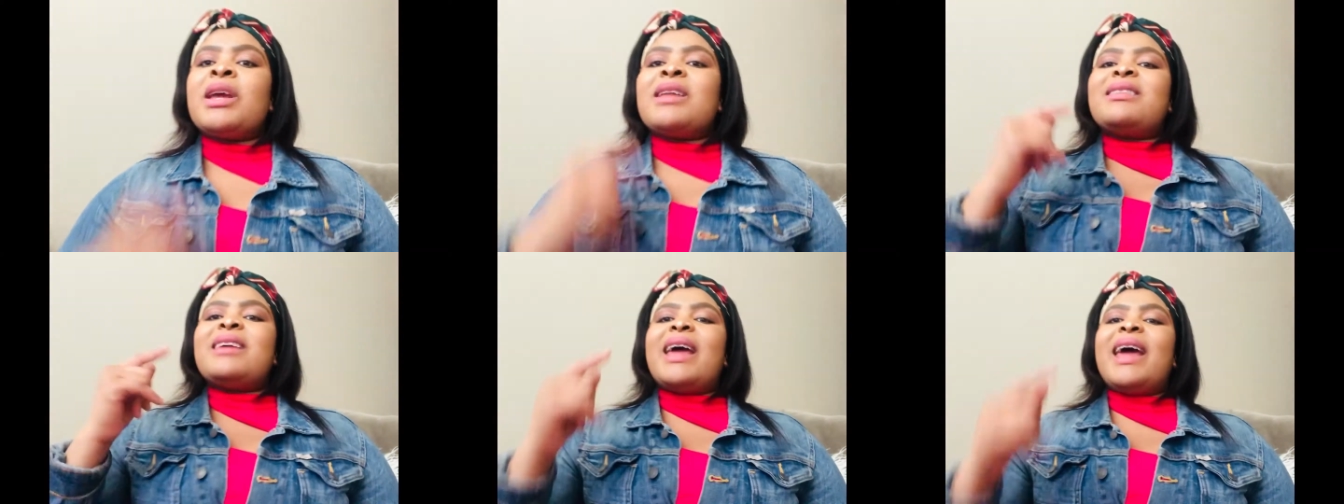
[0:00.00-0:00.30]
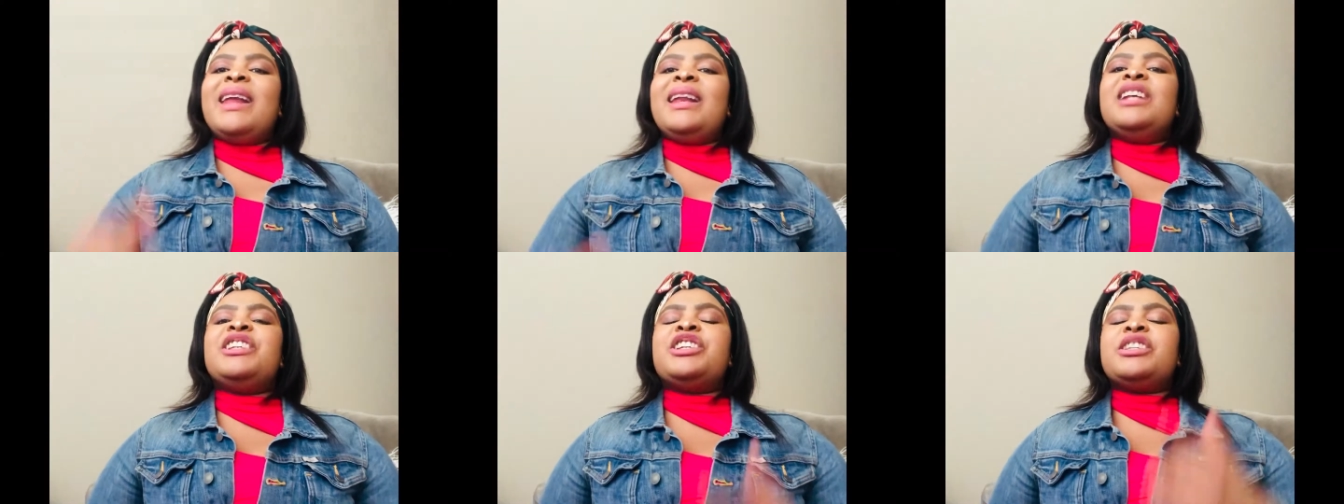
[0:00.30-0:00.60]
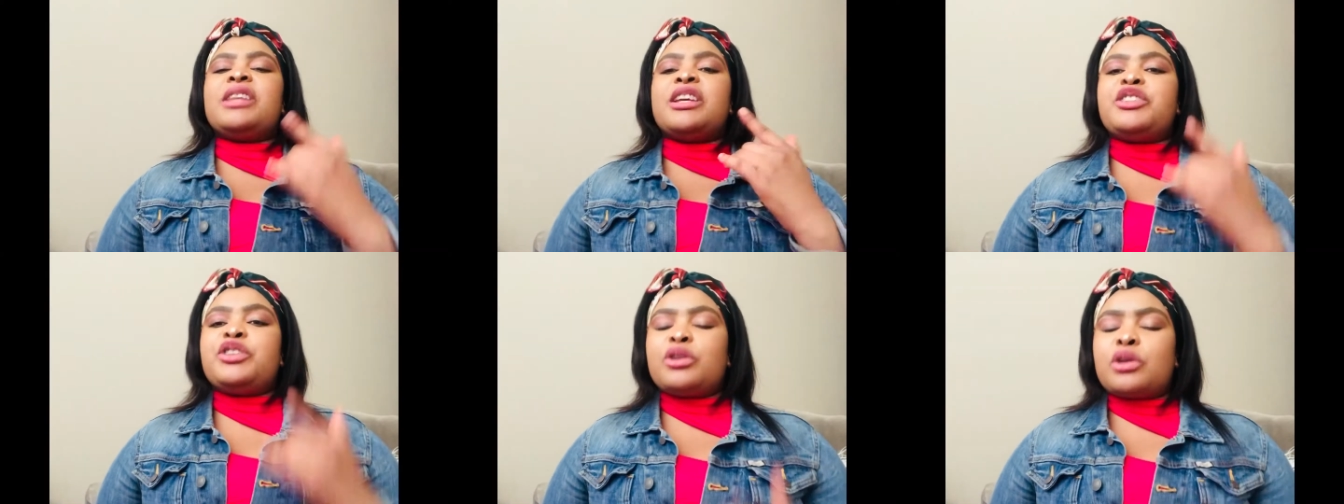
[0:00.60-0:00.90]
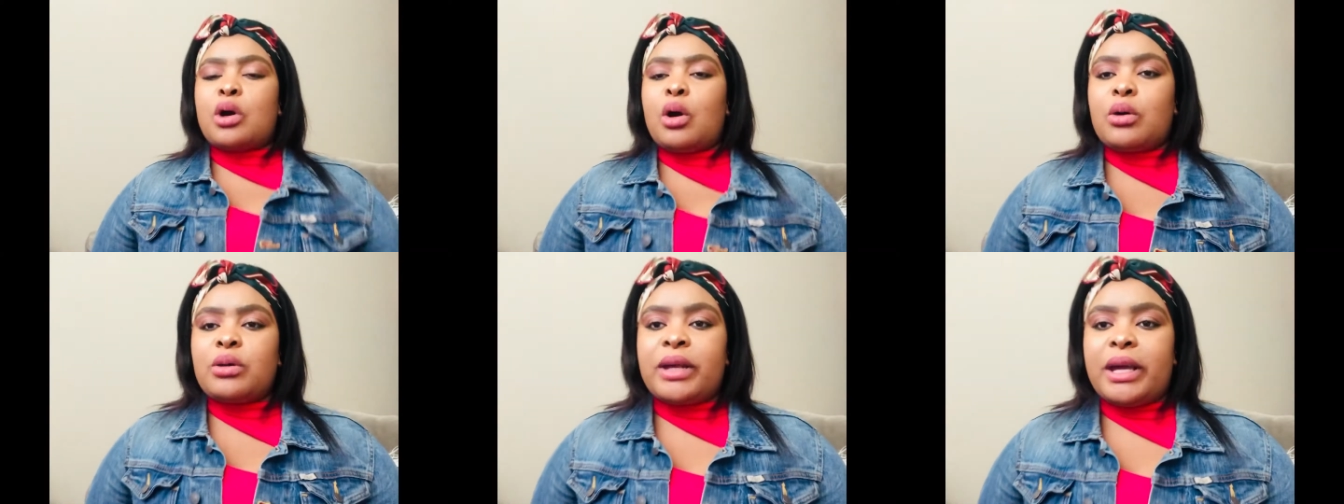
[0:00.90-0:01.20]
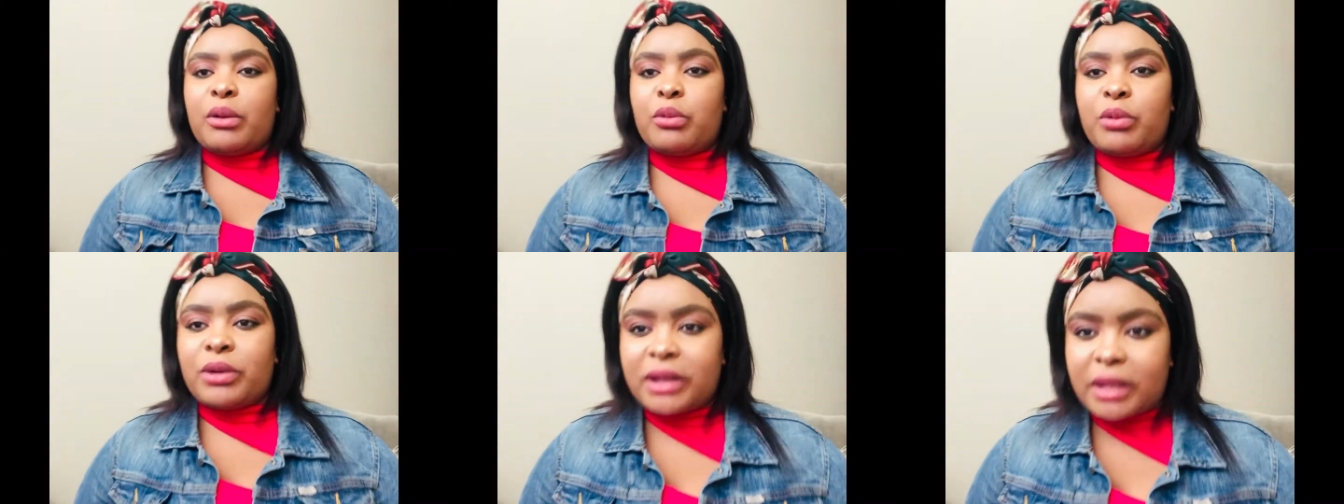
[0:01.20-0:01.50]
The energy that you go
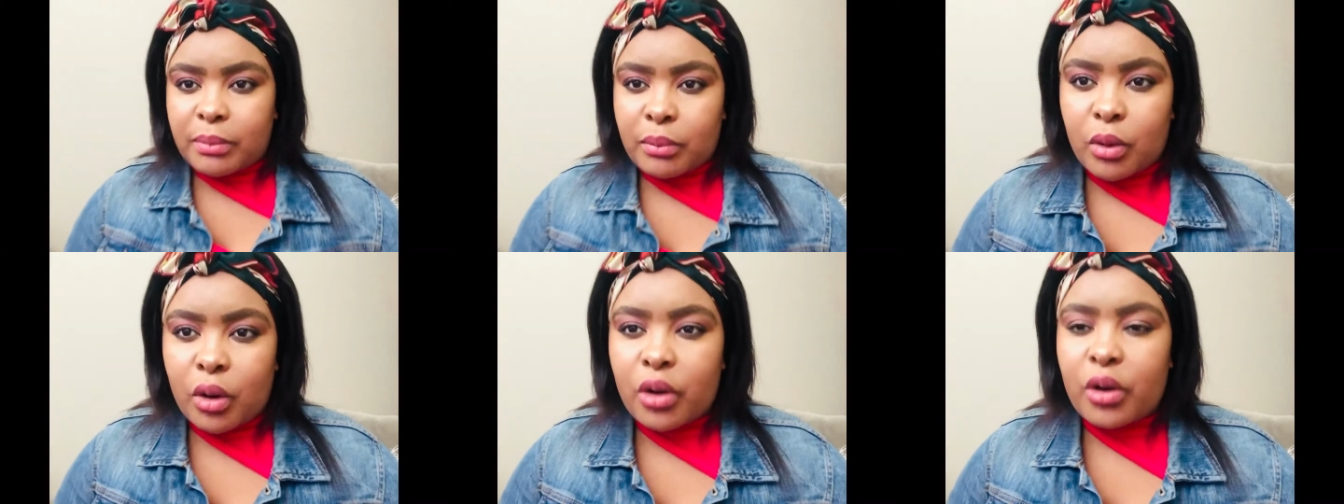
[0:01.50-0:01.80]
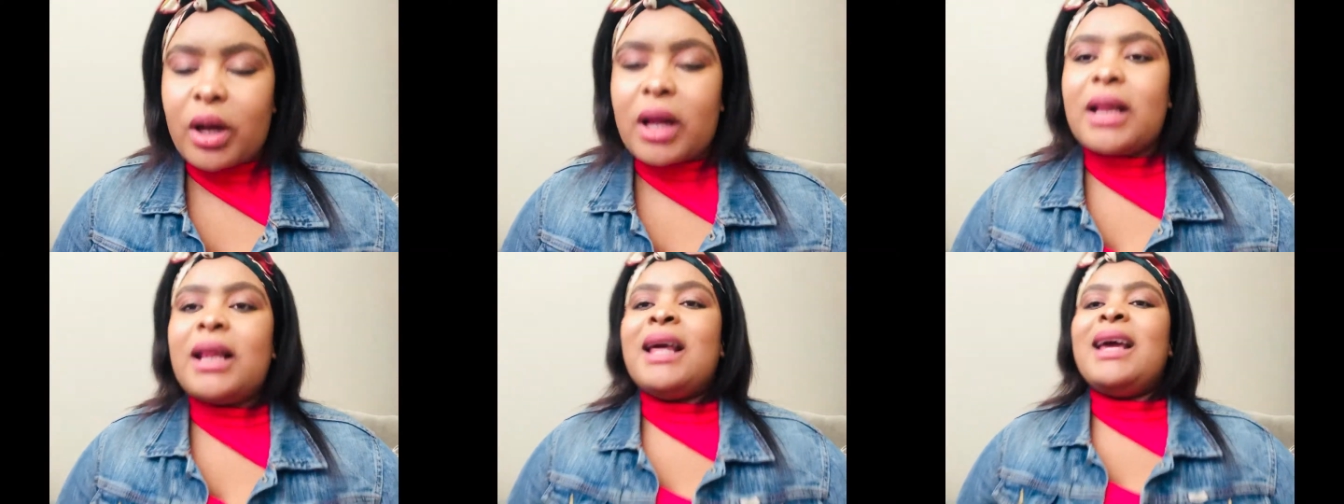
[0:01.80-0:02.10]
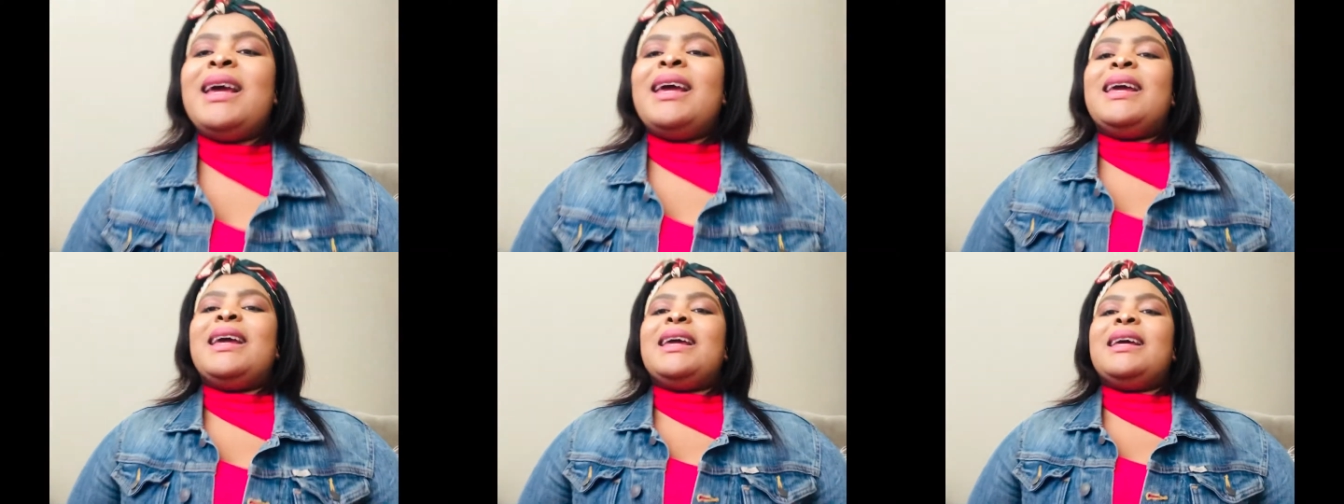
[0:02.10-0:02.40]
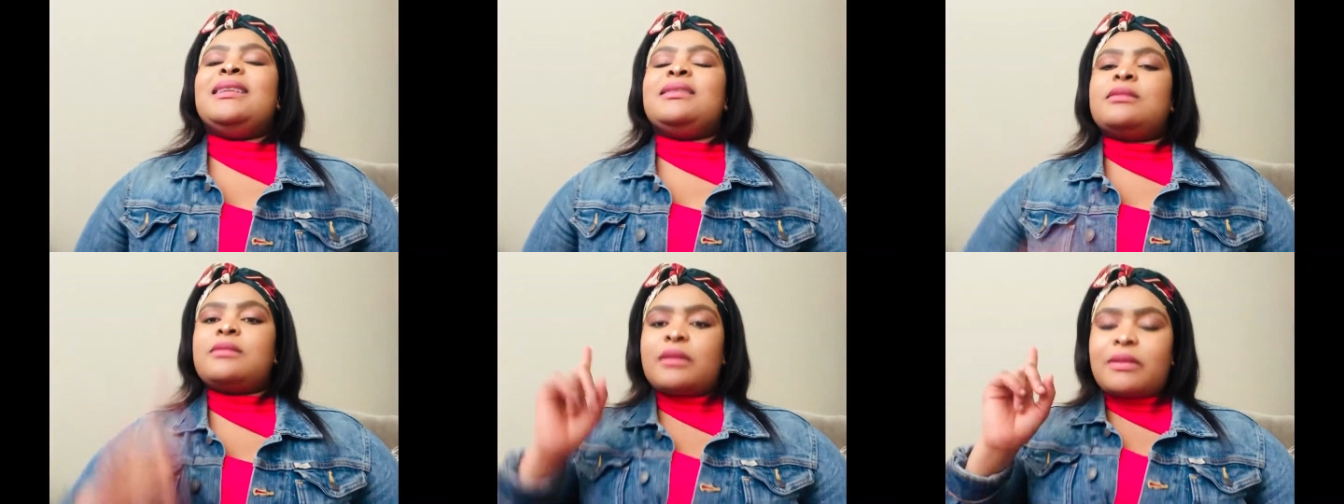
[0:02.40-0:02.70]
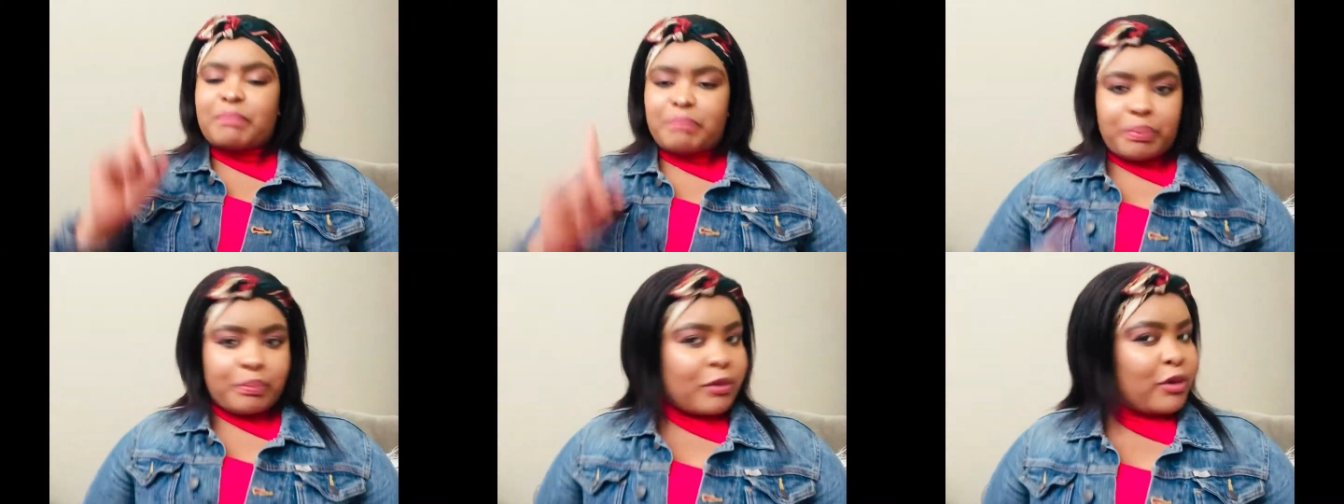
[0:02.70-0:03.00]
there with, the morale is
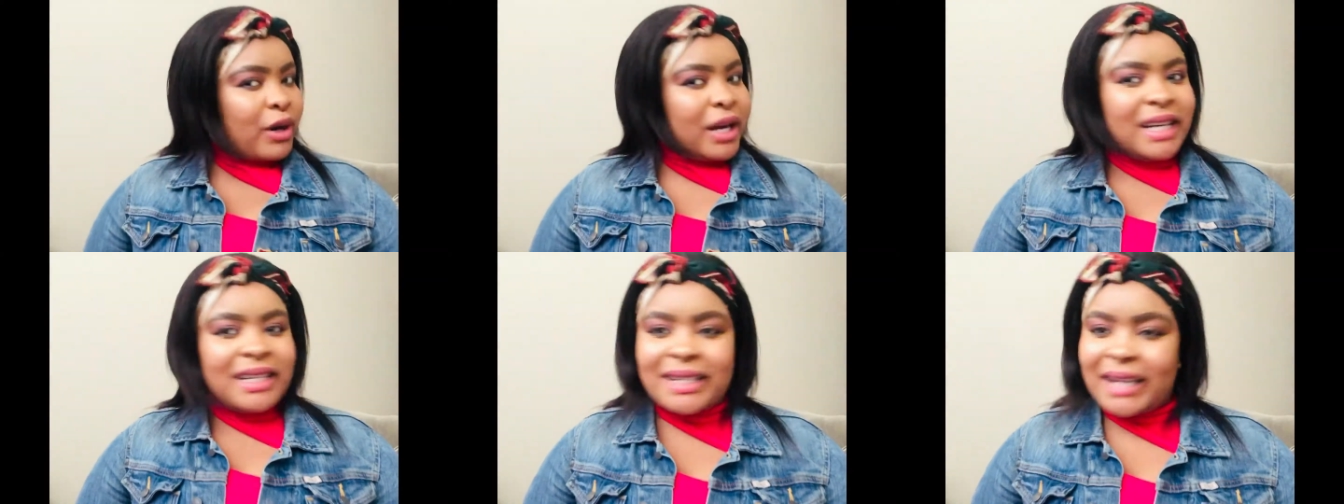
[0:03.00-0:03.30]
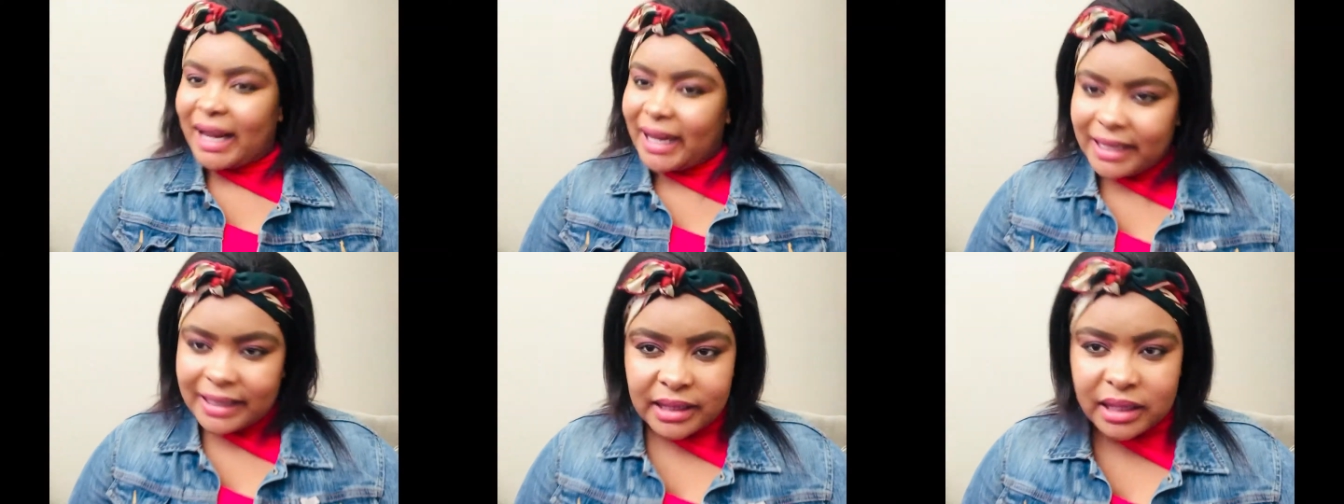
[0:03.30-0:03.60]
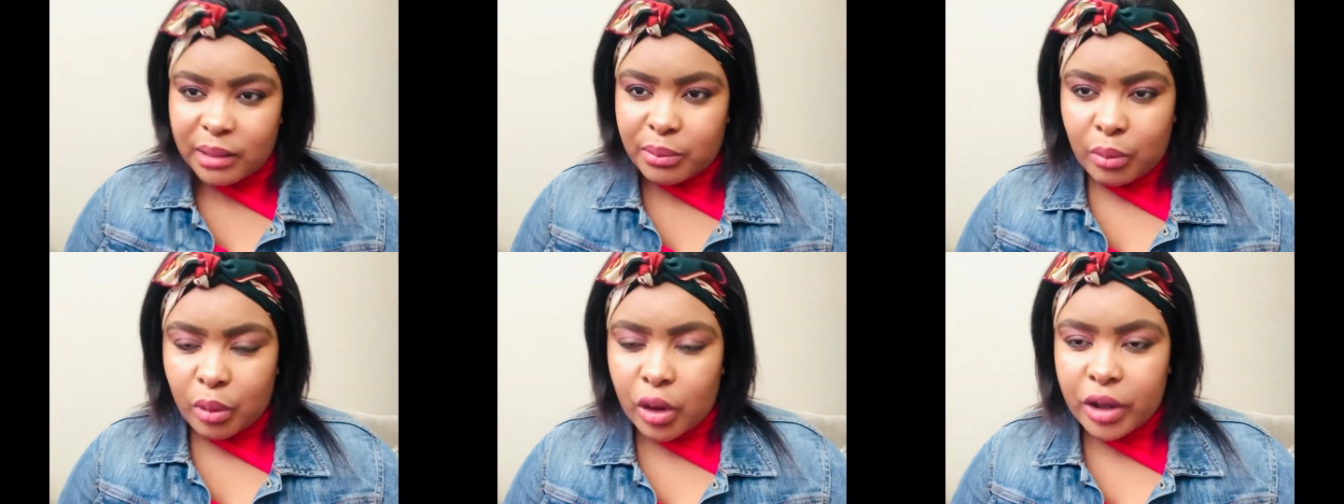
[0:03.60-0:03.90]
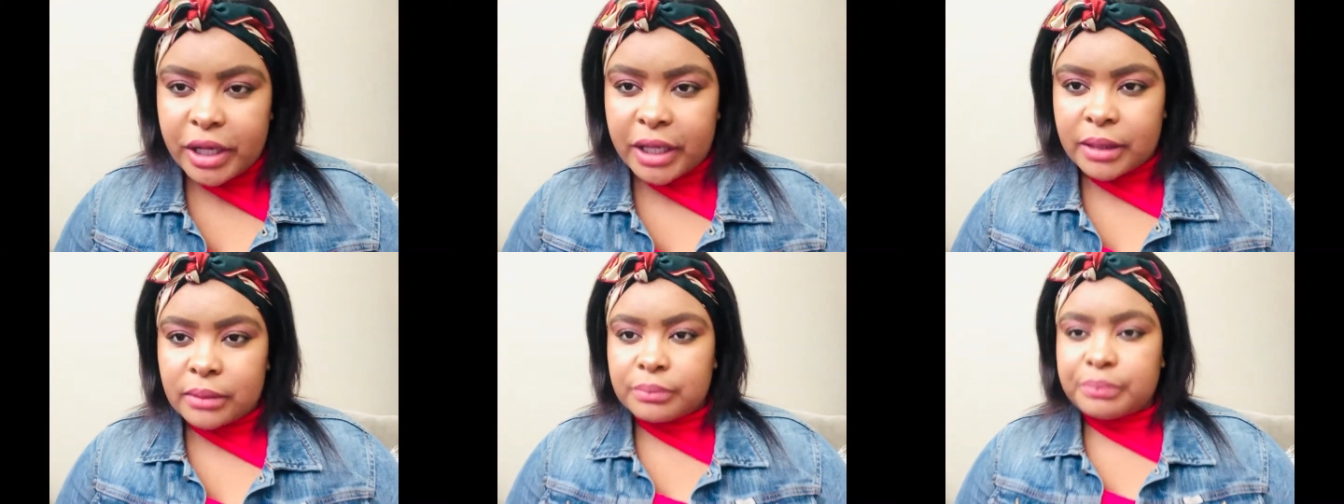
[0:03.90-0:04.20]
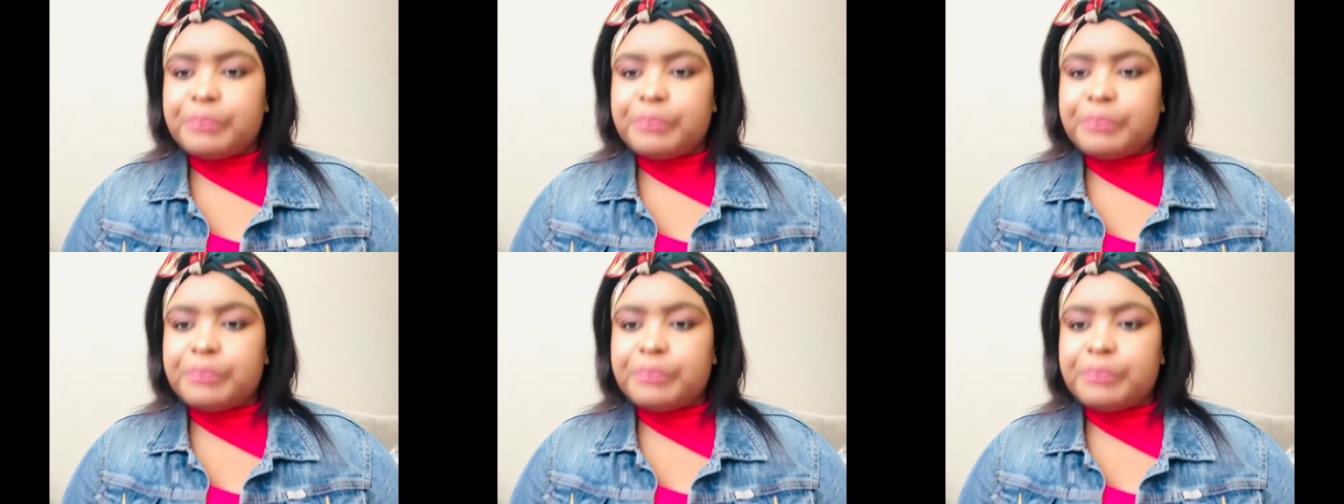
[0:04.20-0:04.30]
greater in the morning.